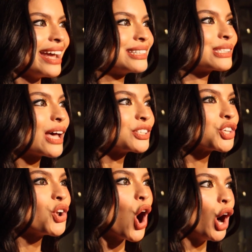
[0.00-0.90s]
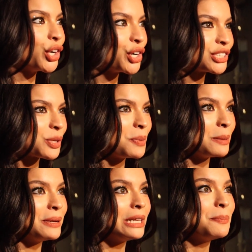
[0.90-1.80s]
It's such an honor to
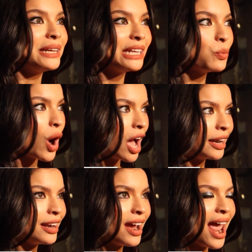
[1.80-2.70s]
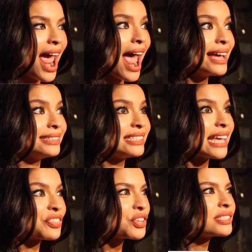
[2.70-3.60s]
be Binibini One and
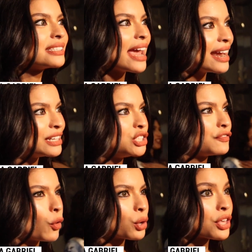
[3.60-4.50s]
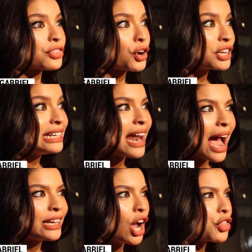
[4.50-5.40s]
set the stage for the
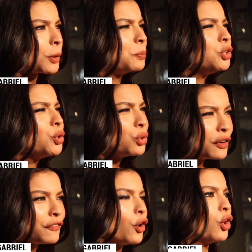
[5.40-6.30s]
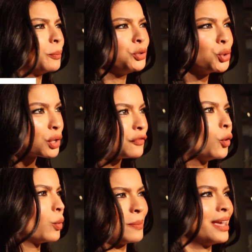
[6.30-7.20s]
39 other beautiful,
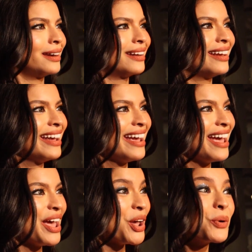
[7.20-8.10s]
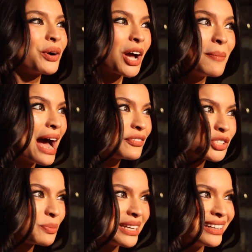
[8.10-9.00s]
beautiful women who will come
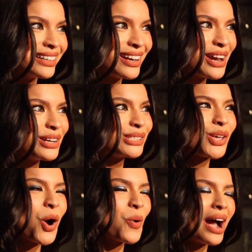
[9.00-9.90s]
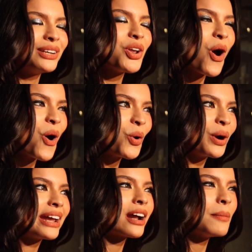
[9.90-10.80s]
after me. So I
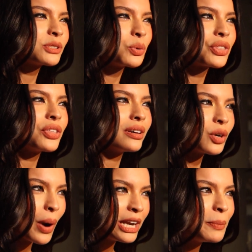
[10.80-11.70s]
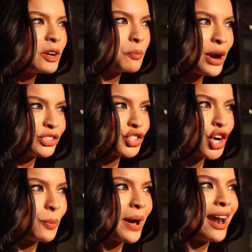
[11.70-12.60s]
know it comes with quite a bit of
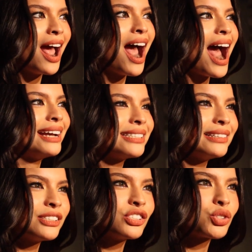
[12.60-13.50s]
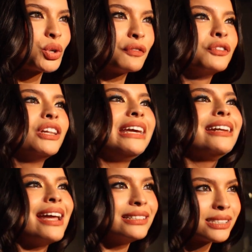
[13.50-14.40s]
pressure, but I tend to sort of
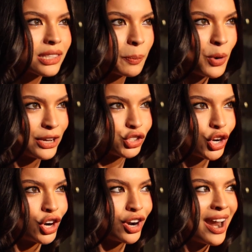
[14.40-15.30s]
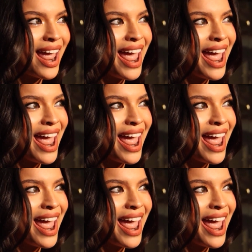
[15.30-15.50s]
lean into the pressure